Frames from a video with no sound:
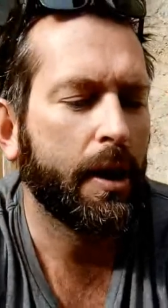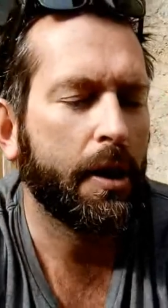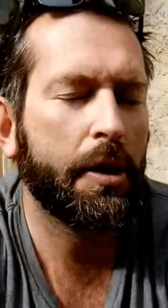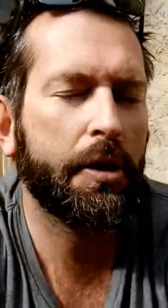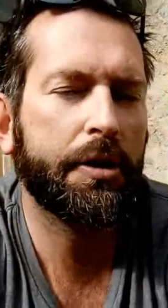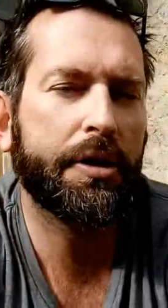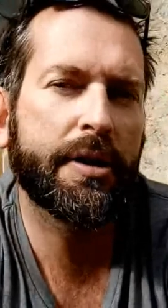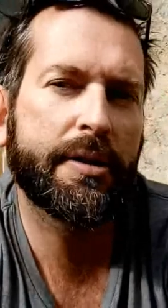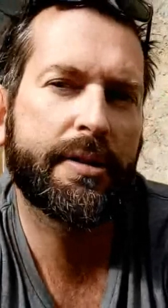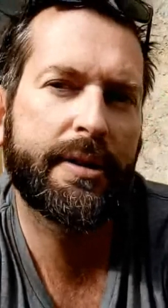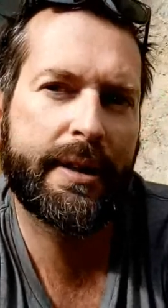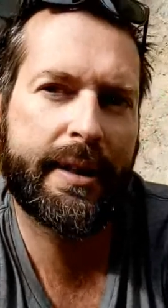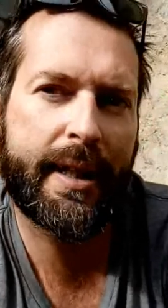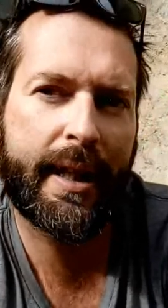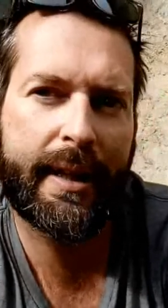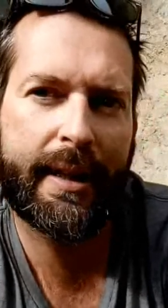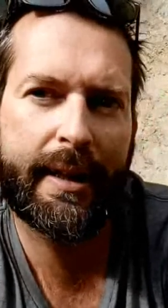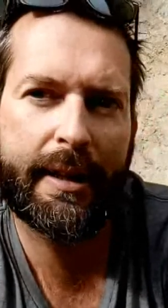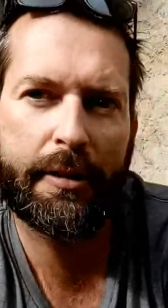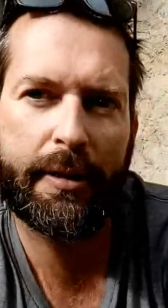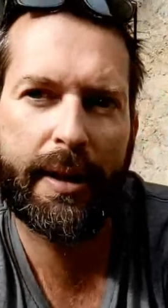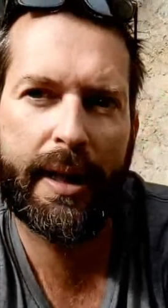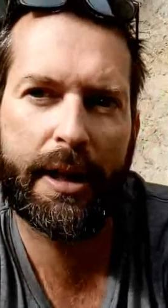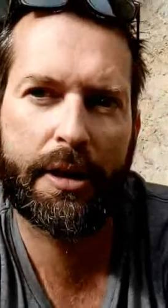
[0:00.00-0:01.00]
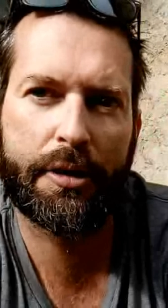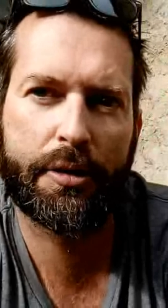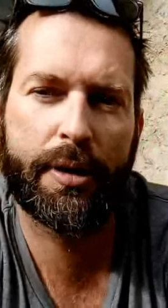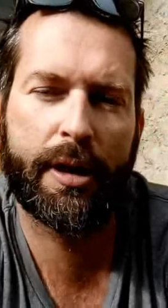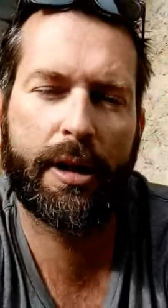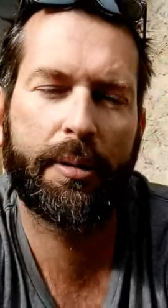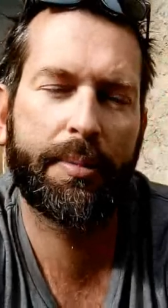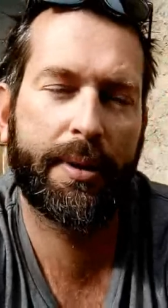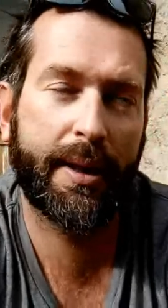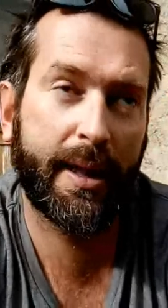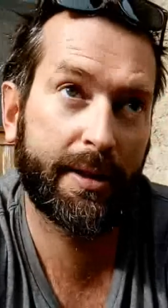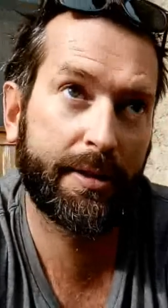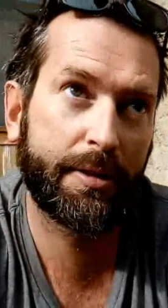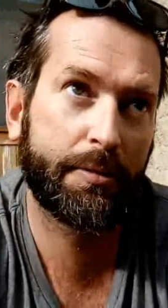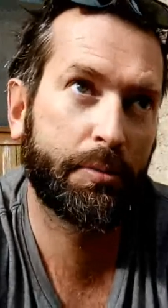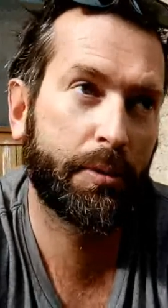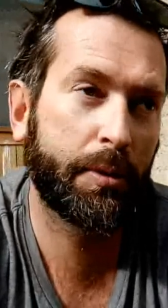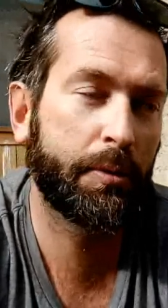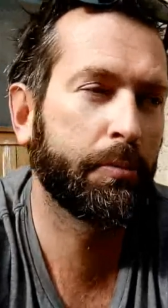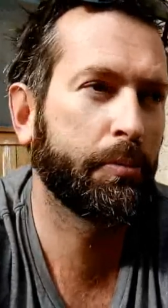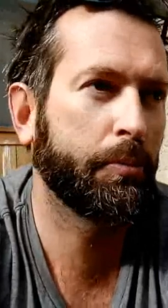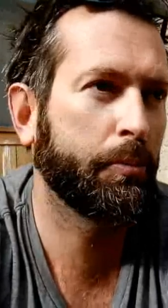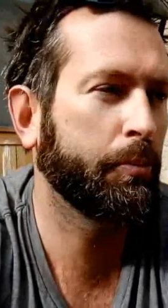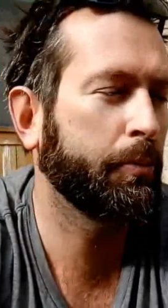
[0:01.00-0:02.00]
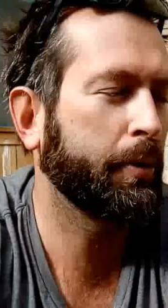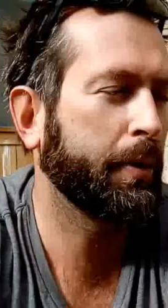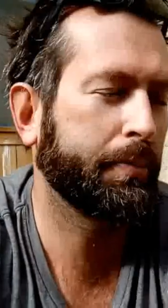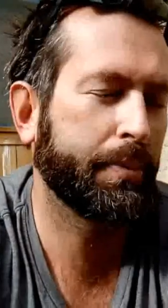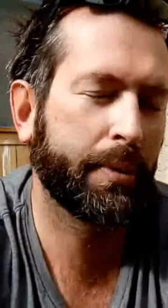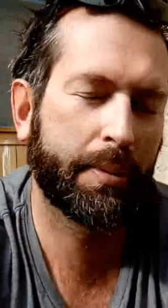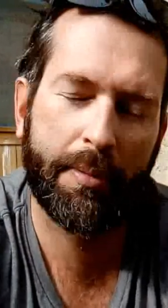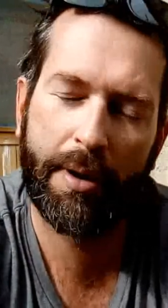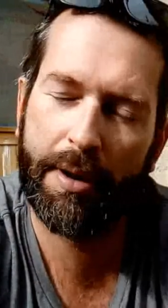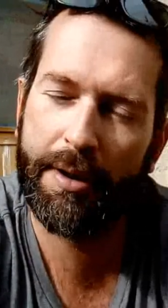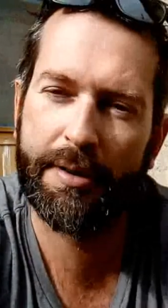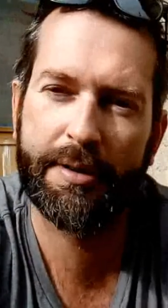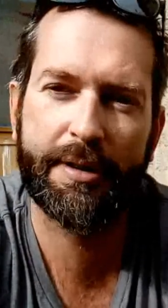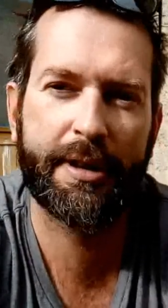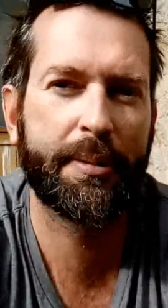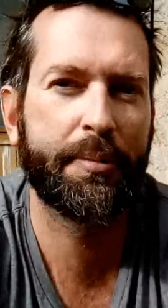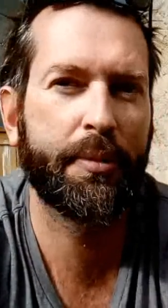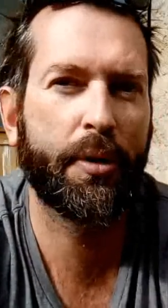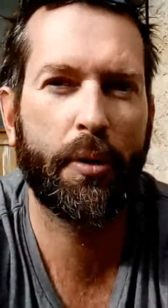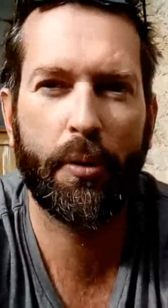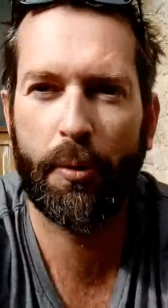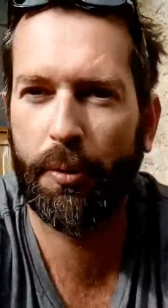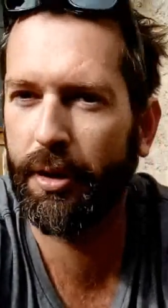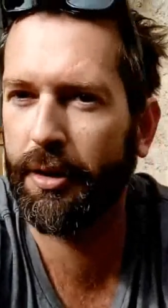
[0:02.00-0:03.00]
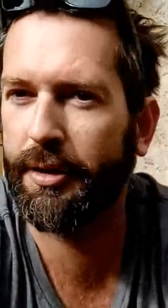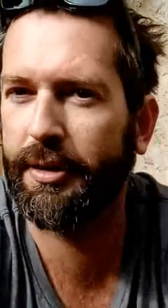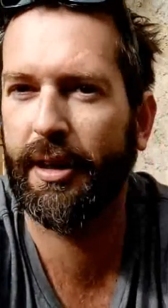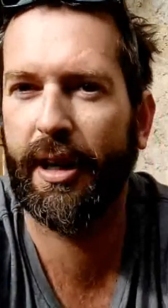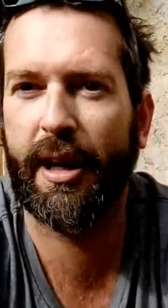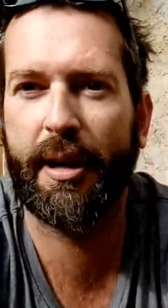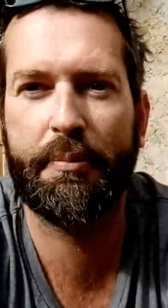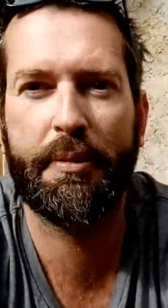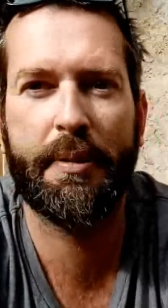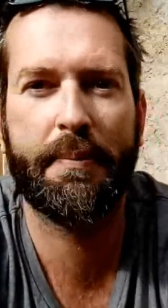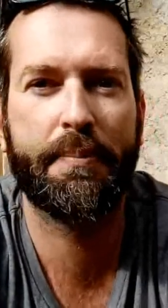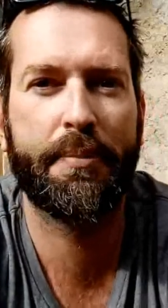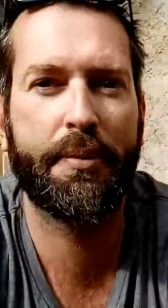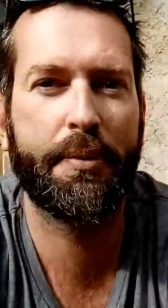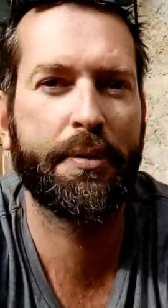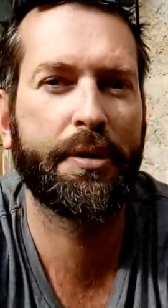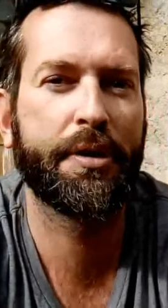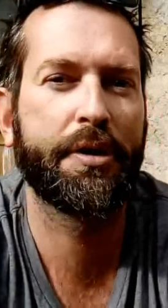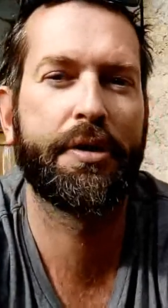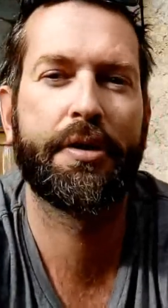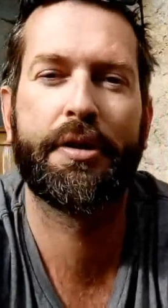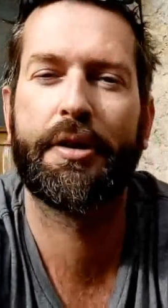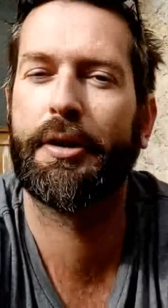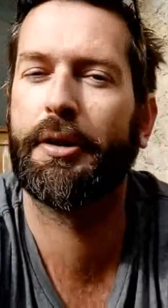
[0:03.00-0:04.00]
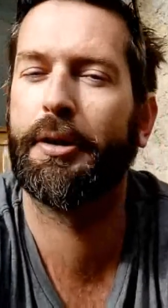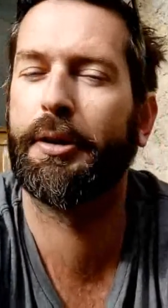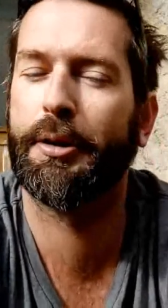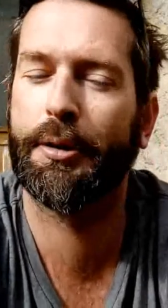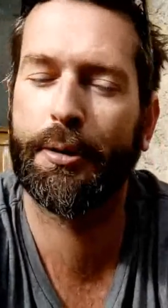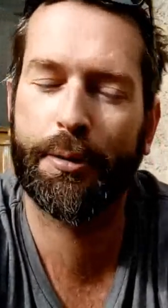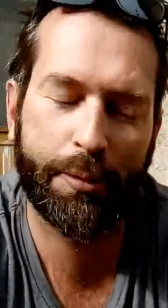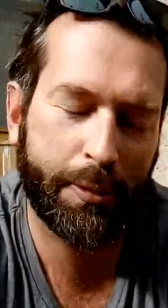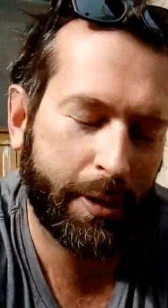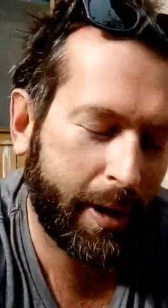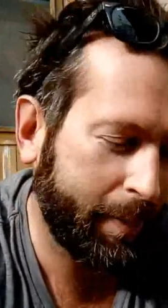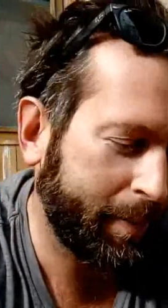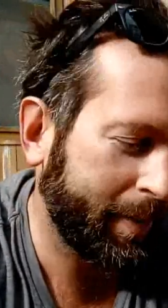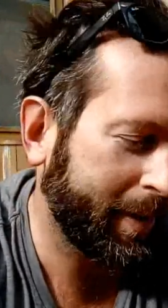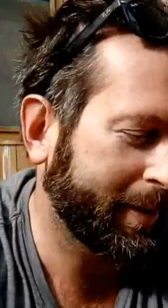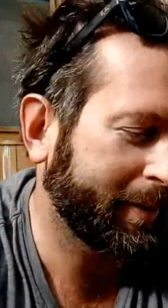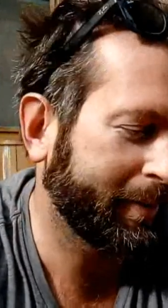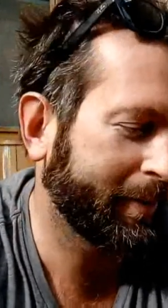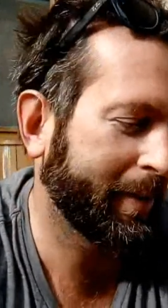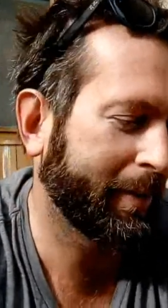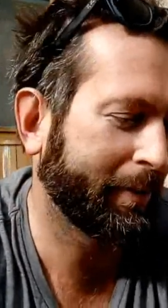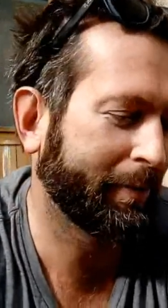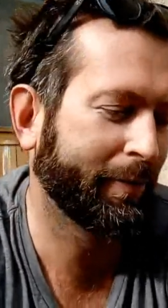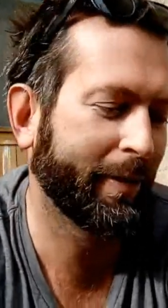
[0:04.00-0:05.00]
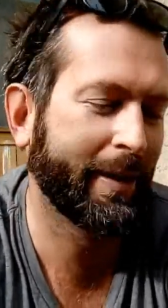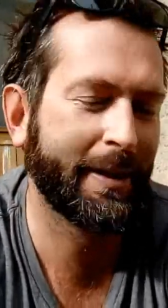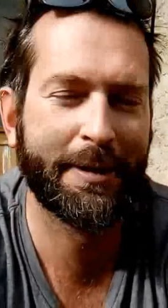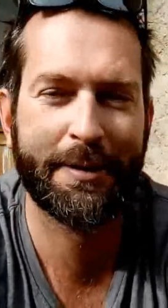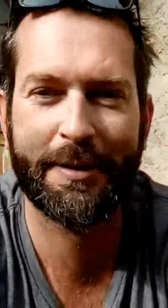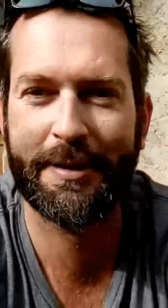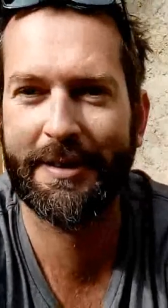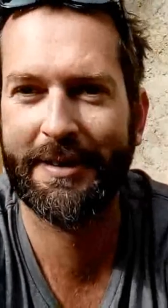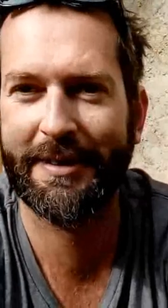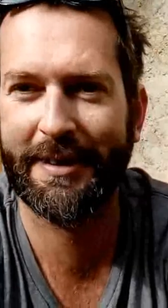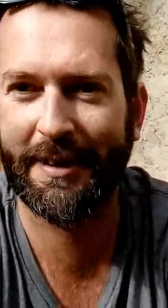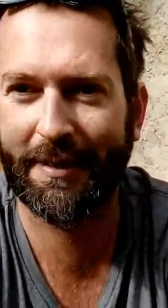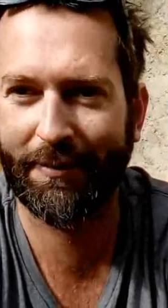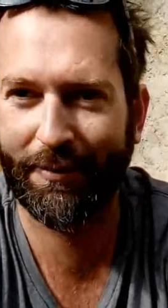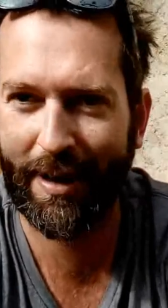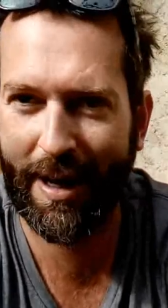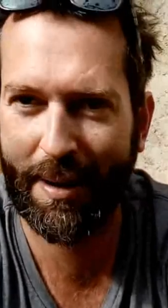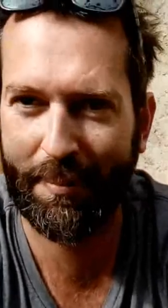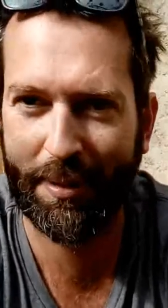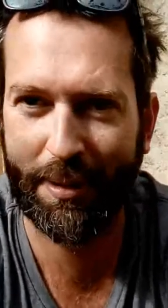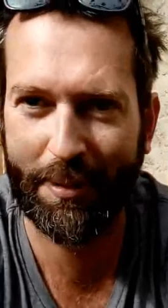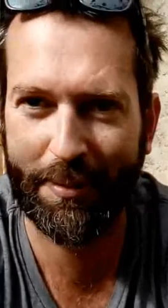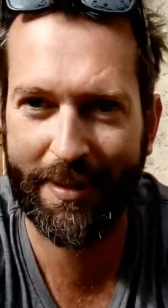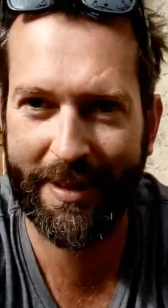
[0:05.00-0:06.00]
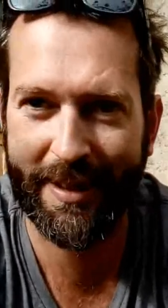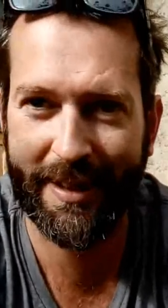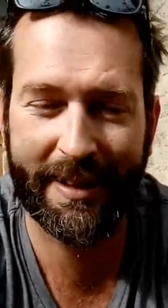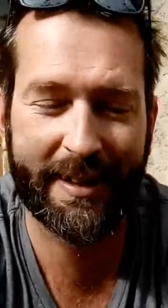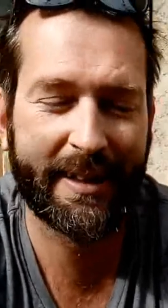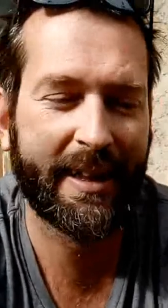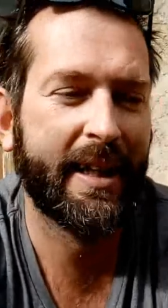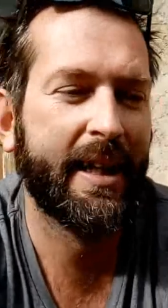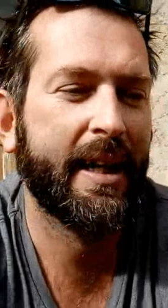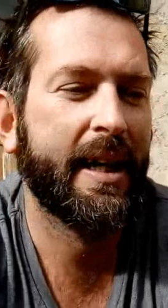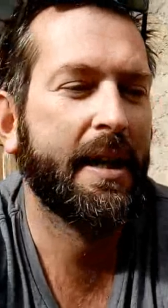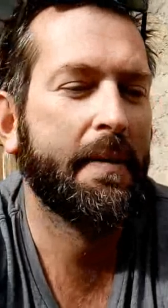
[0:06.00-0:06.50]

just need that little extra help. Yes, we promote Steem all the time. We bore the crap out of our friends and family with it.